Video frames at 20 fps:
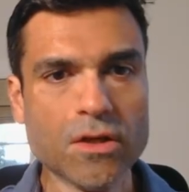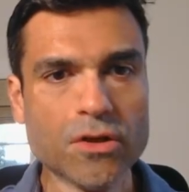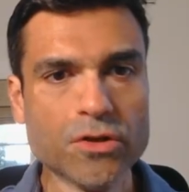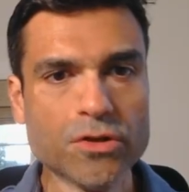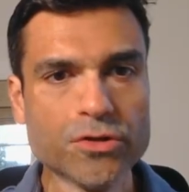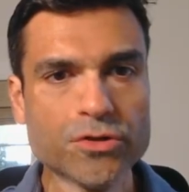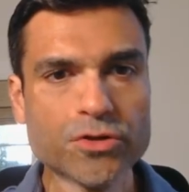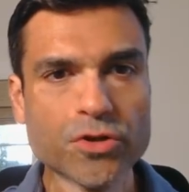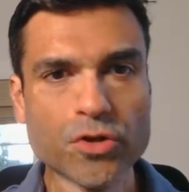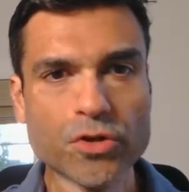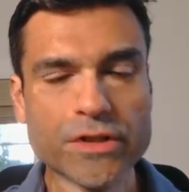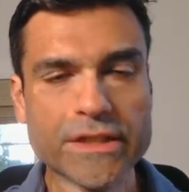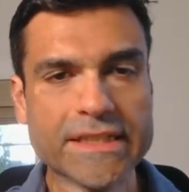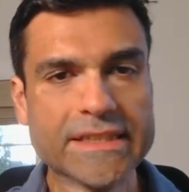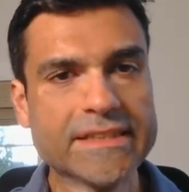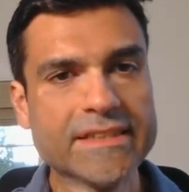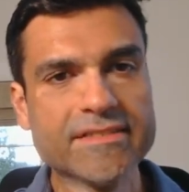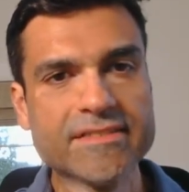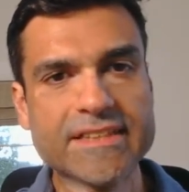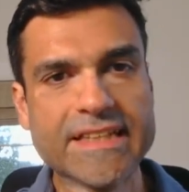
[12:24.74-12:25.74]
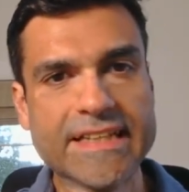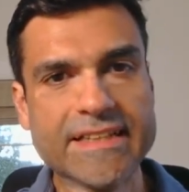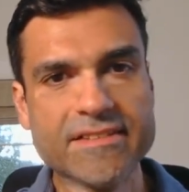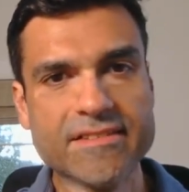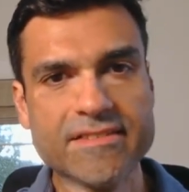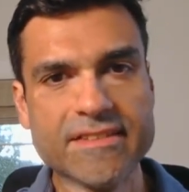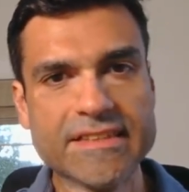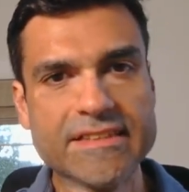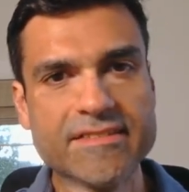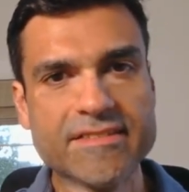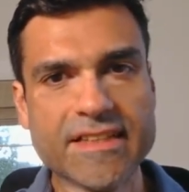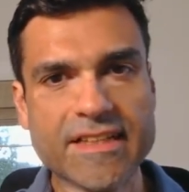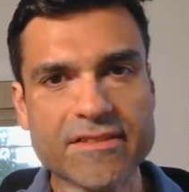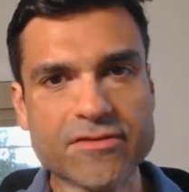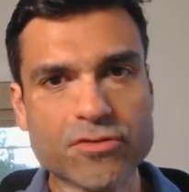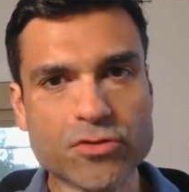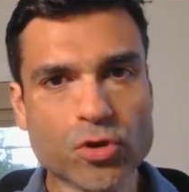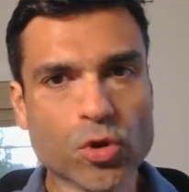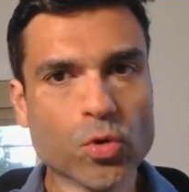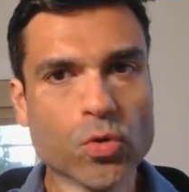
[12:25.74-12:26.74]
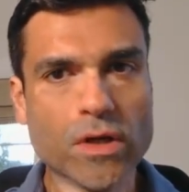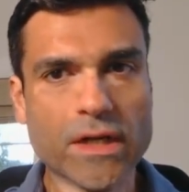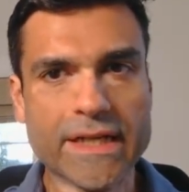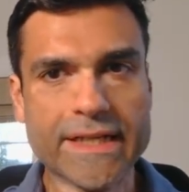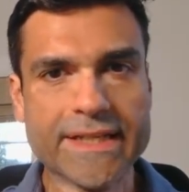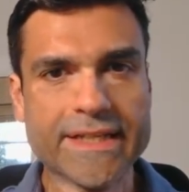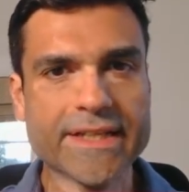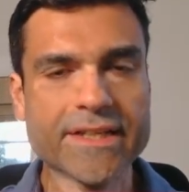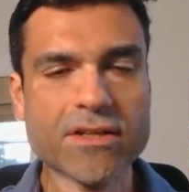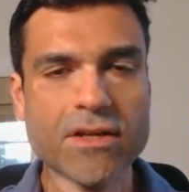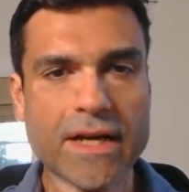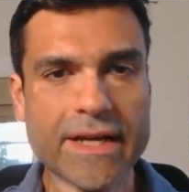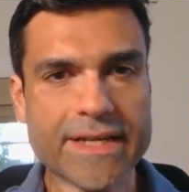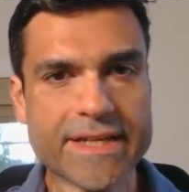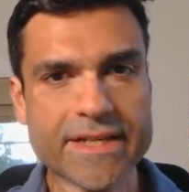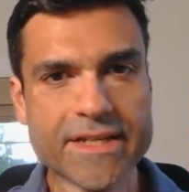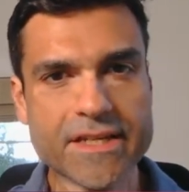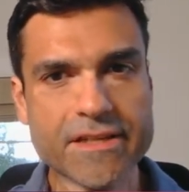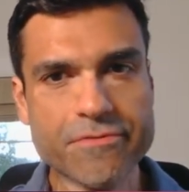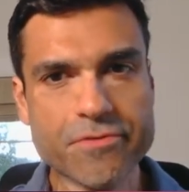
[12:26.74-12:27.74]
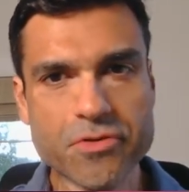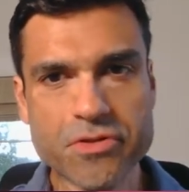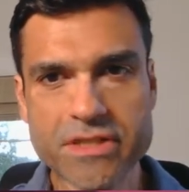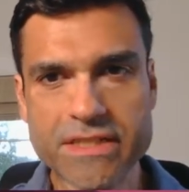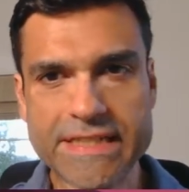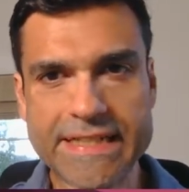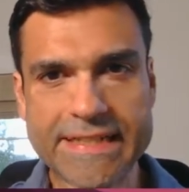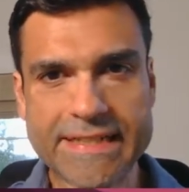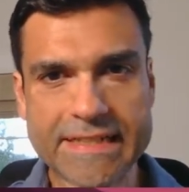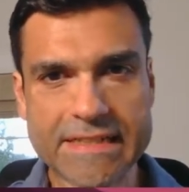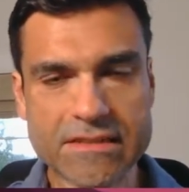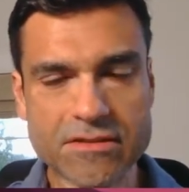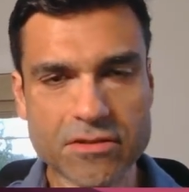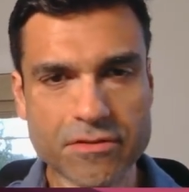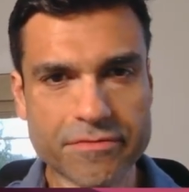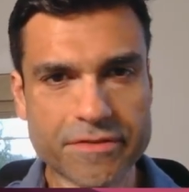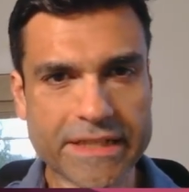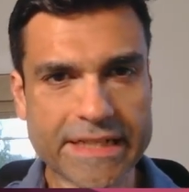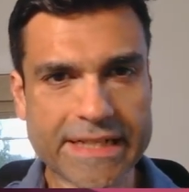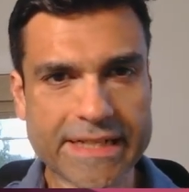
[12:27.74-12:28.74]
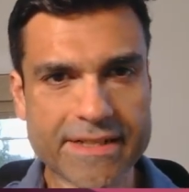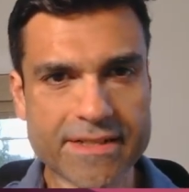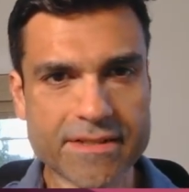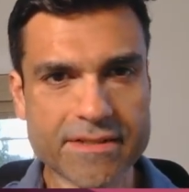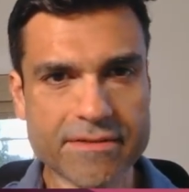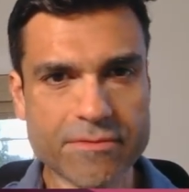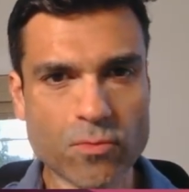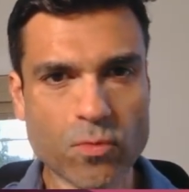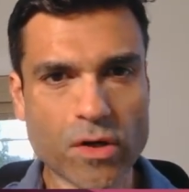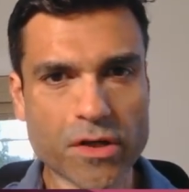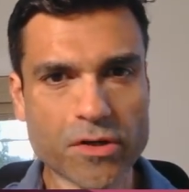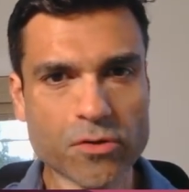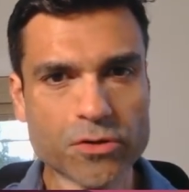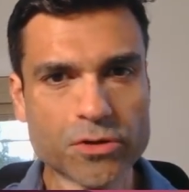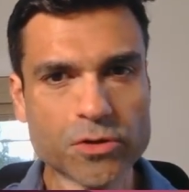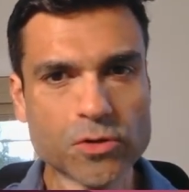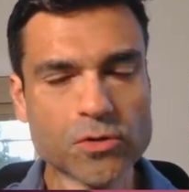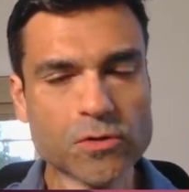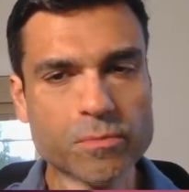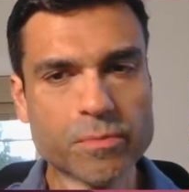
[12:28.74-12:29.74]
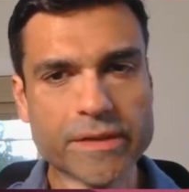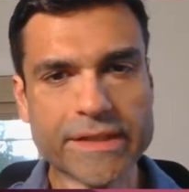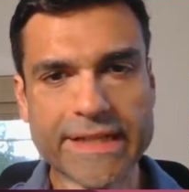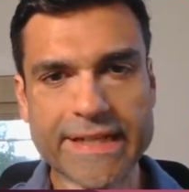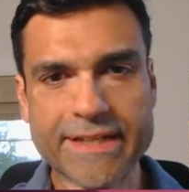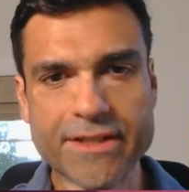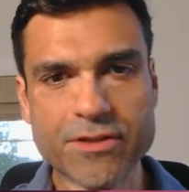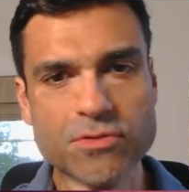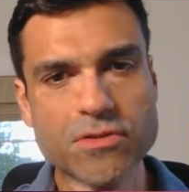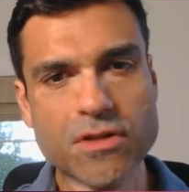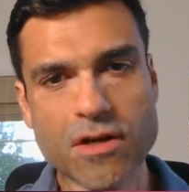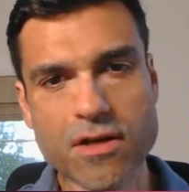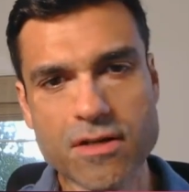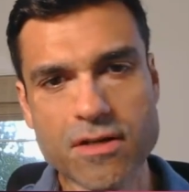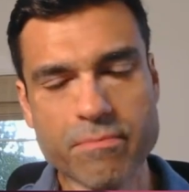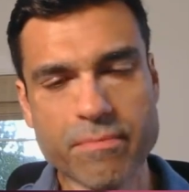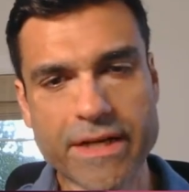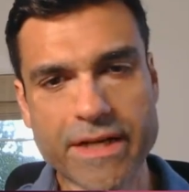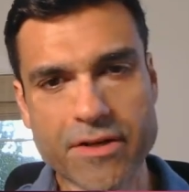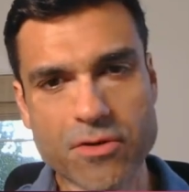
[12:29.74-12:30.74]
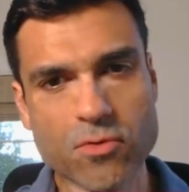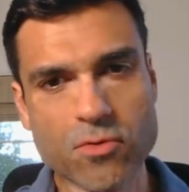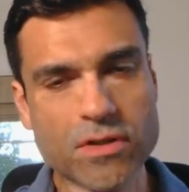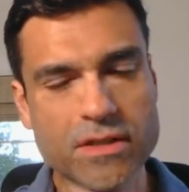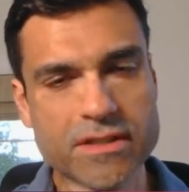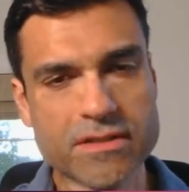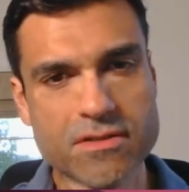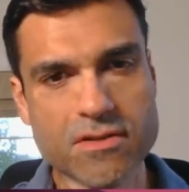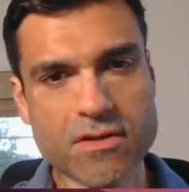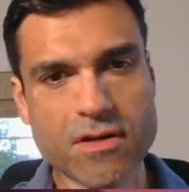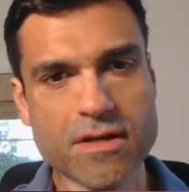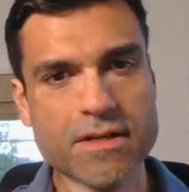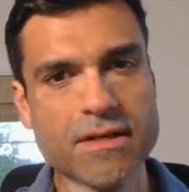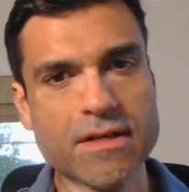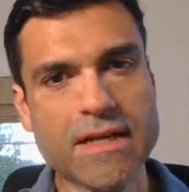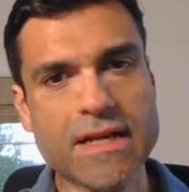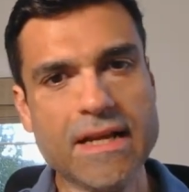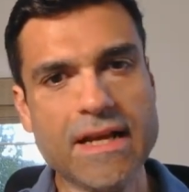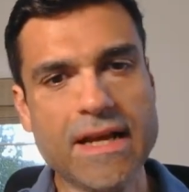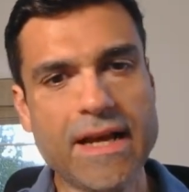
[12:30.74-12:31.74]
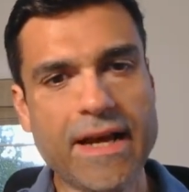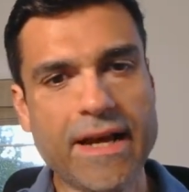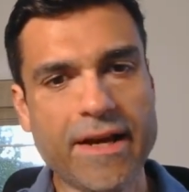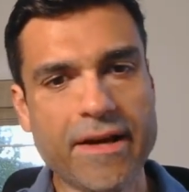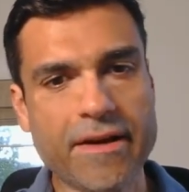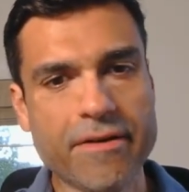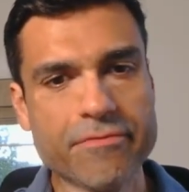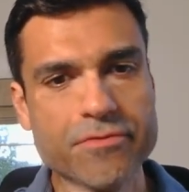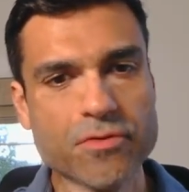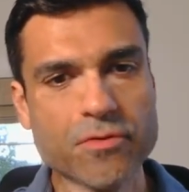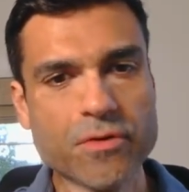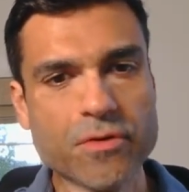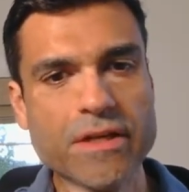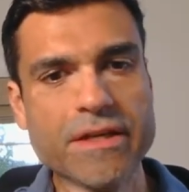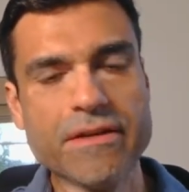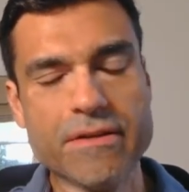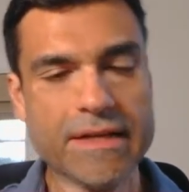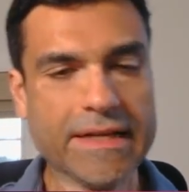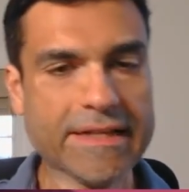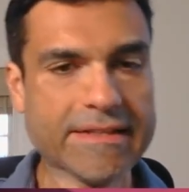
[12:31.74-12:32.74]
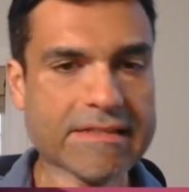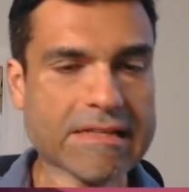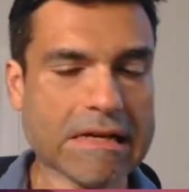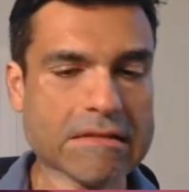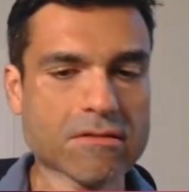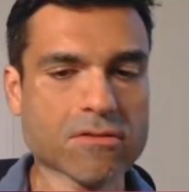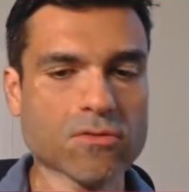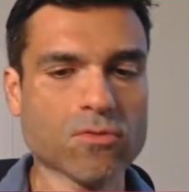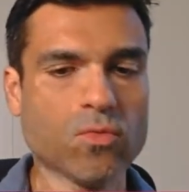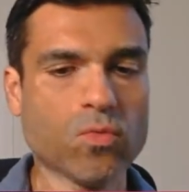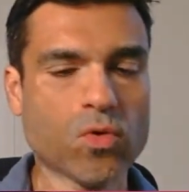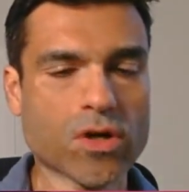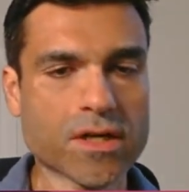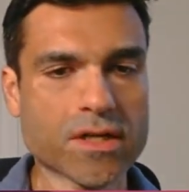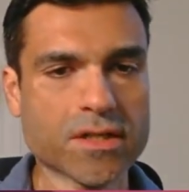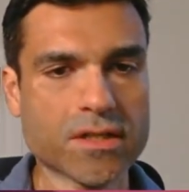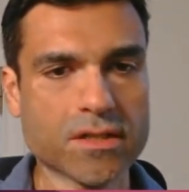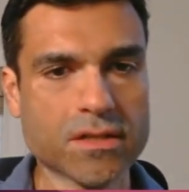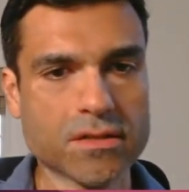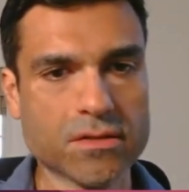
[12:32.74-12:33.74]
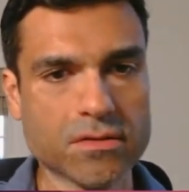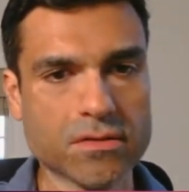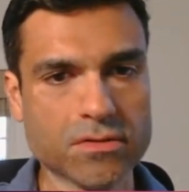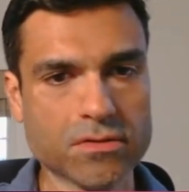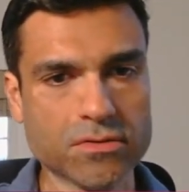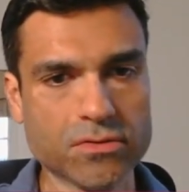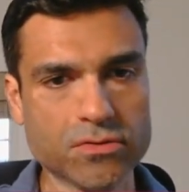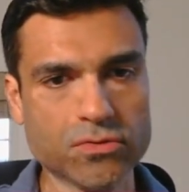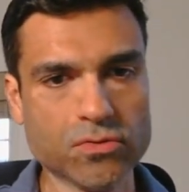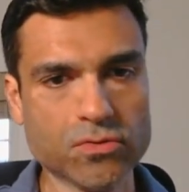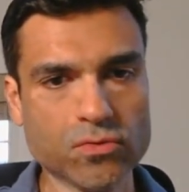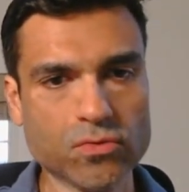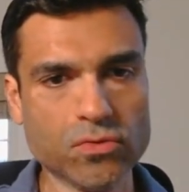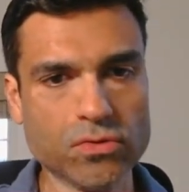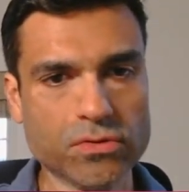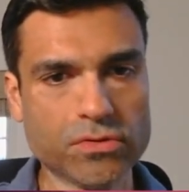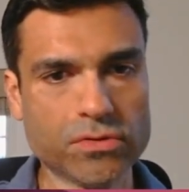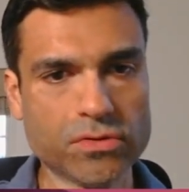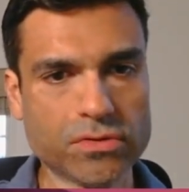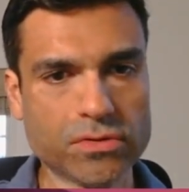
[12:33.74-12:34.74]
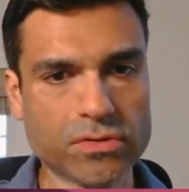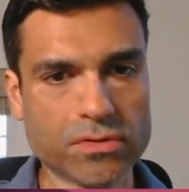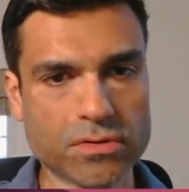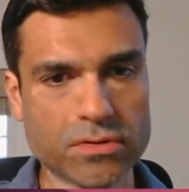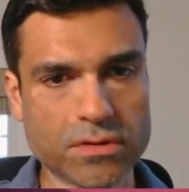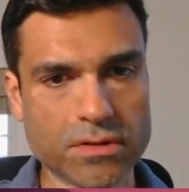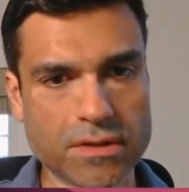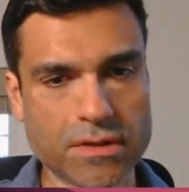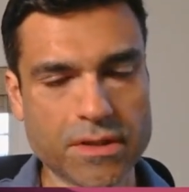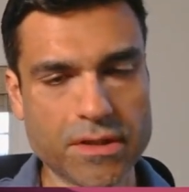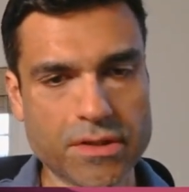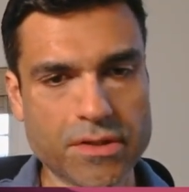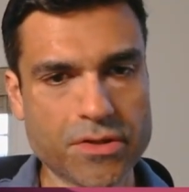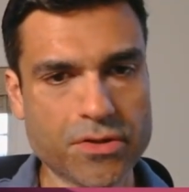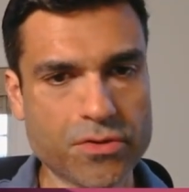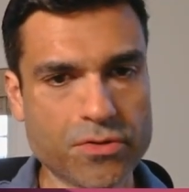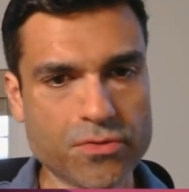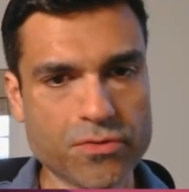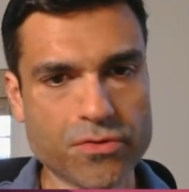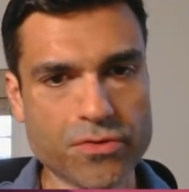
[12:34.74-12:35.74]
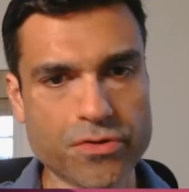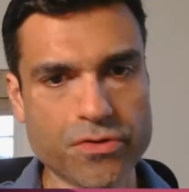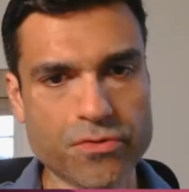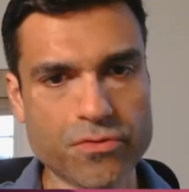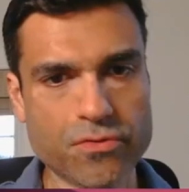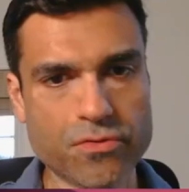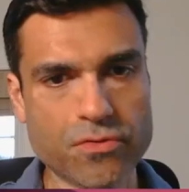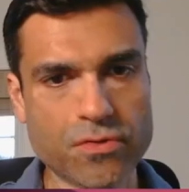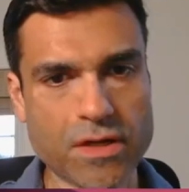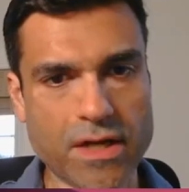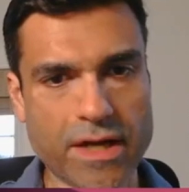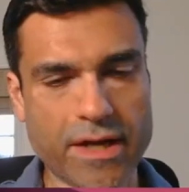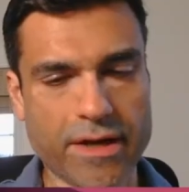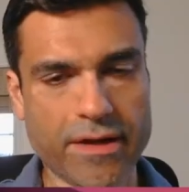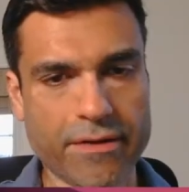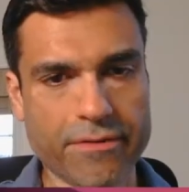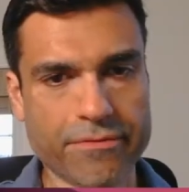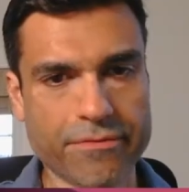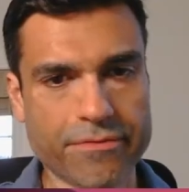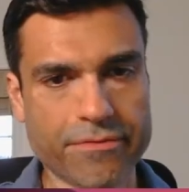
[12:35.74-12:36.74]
So in this case, it says no, I can give you the details of ticket 1 or 2, but I do not, my role does not have. So let's ask, what tools do you have?